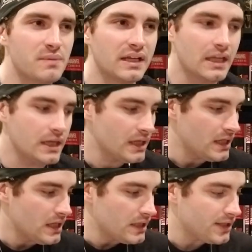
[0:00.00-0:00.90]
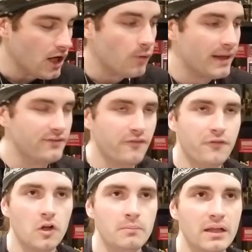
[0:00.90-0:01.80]
But no, we have a
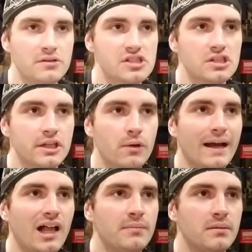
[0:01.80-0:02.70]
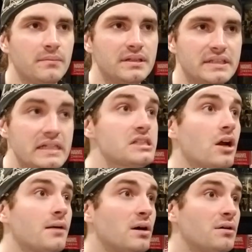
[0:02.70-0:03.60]
full-blown studio album,
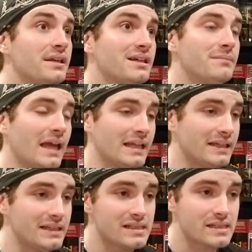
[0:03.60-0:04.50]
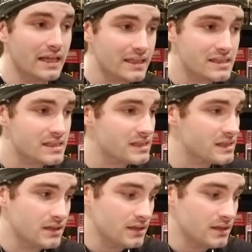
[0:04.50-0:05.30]
Disharmonium, and it's